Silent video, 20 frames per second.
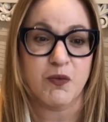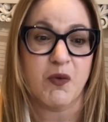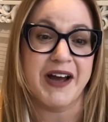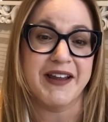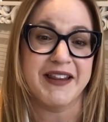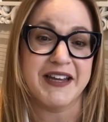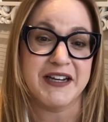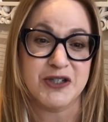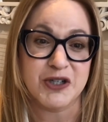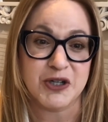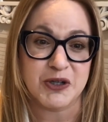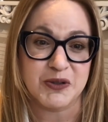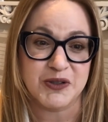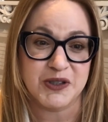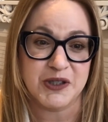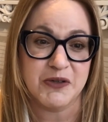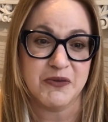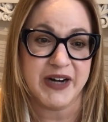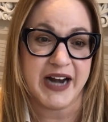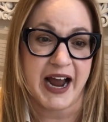why they chose
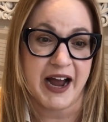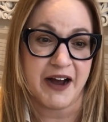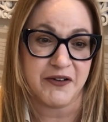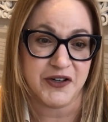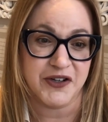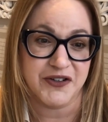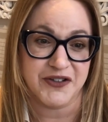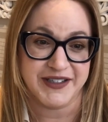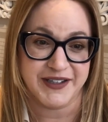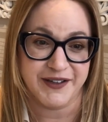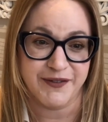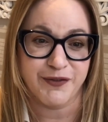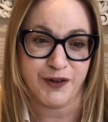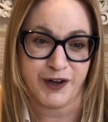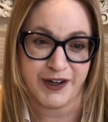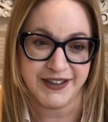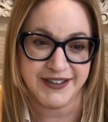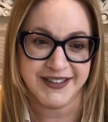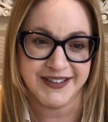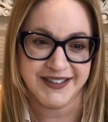you and how you're different.